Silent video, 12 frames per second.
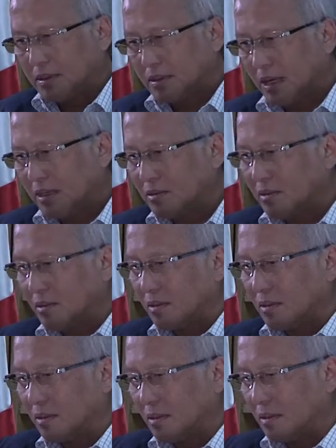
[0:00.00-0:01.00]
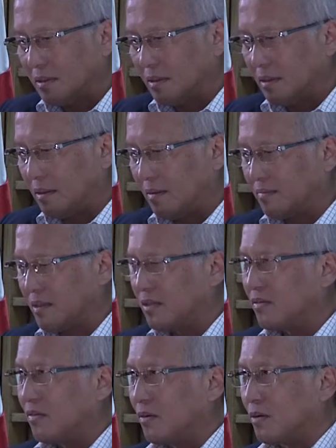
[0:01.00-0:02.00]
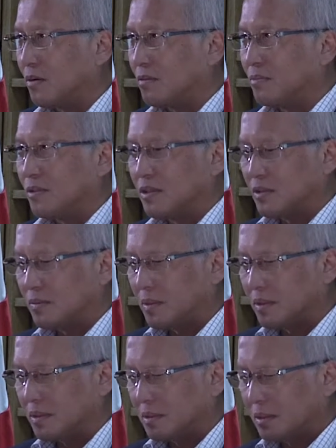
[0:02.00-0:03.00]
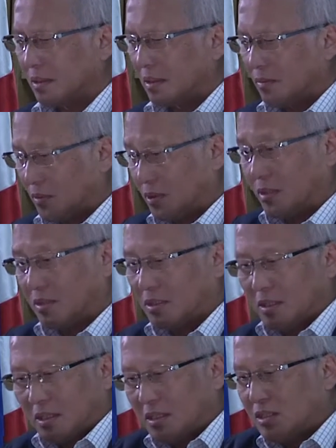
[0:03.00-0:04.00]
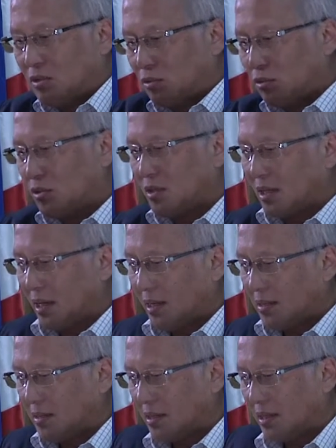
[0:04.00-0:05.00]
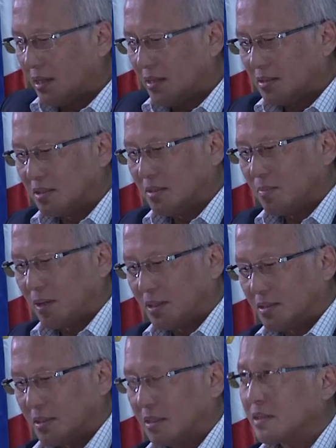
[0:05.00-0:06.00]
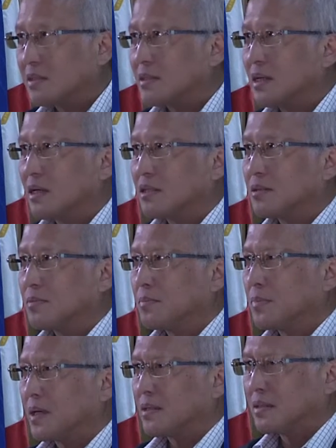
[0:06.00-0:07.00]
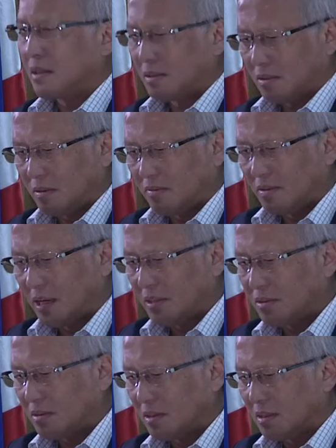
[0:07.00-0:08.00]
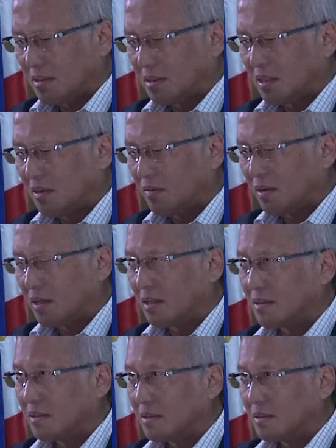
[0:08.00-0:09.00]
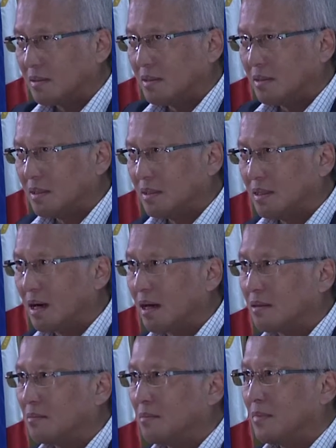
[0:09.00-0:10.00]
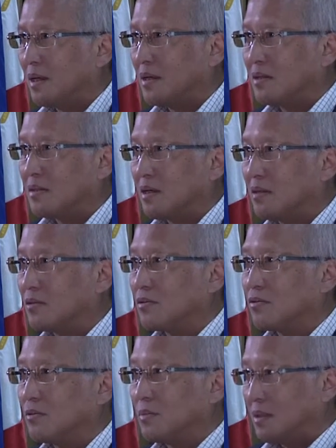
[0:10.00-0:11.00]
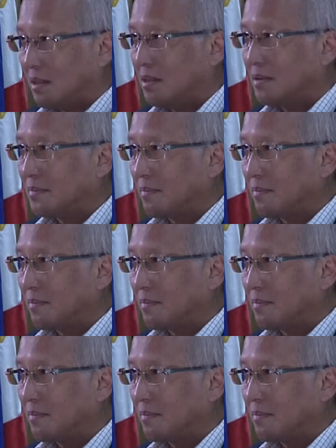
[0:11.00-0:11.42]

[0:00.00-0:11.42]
title of this forum, which is Institutionalizing Energy Projects as Projects of National Significance, did not make sense to me.